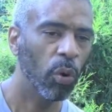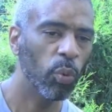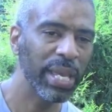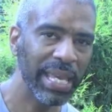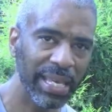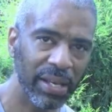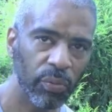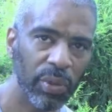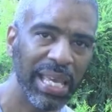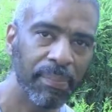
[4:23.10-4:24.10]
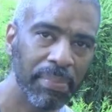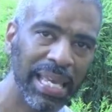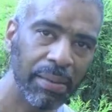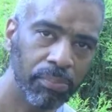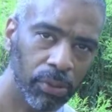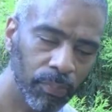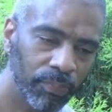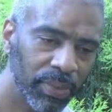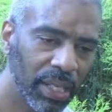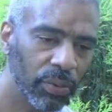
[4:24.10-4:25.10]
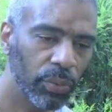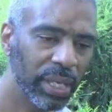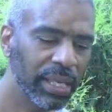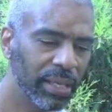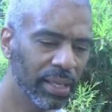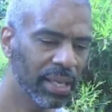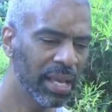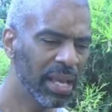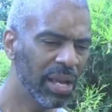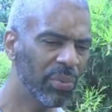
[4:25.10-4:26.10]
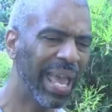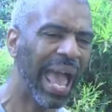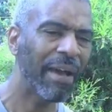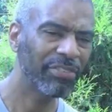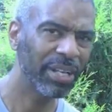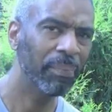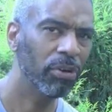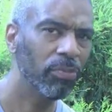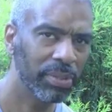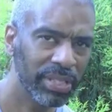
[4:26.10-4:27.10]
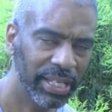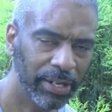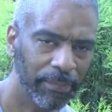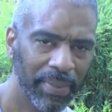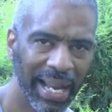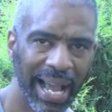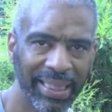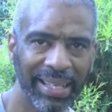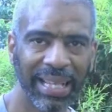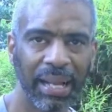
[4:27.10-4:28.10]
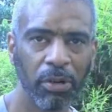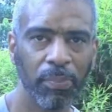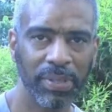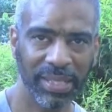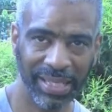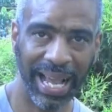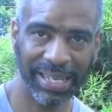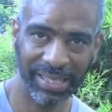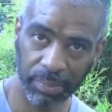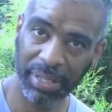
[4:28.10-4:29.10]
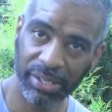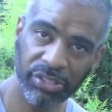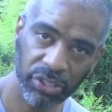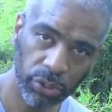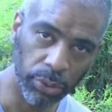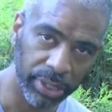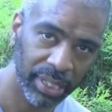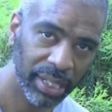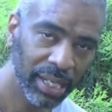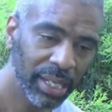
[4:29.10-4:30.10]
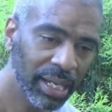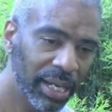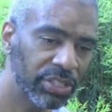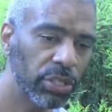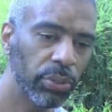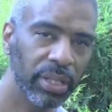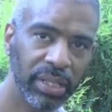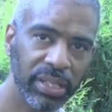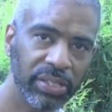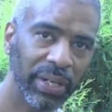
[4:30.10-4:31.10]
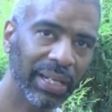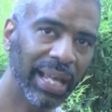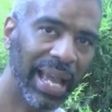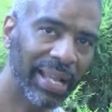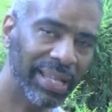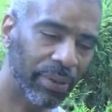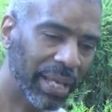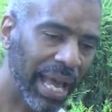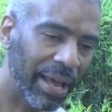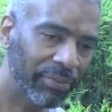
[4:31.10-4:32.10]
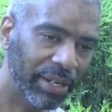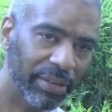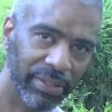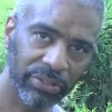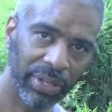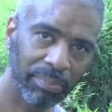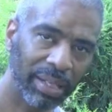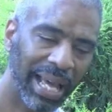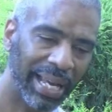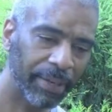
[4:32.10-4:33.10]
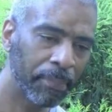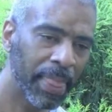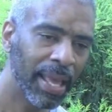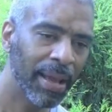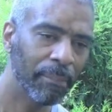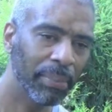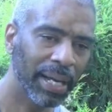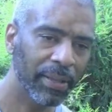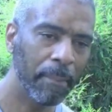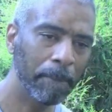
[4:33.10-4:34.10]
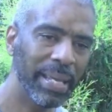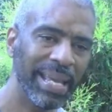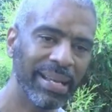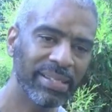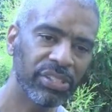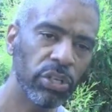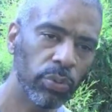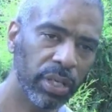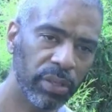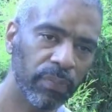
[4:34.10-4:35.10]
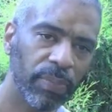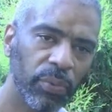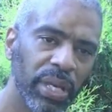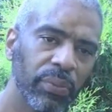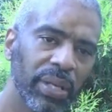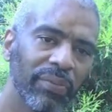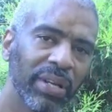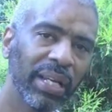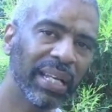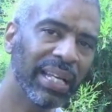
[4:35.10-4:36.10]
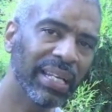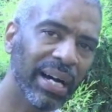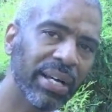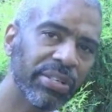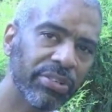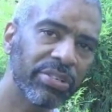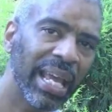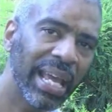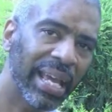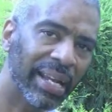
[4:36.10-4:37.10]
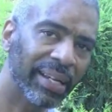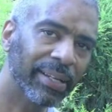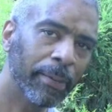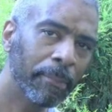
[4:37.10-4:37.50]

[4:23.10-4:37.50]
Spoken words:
We people, we have some purpose here, and I think that purpose is actually to be a steward of this great land that we have here, this great planet. But in being a steward, we really need to understand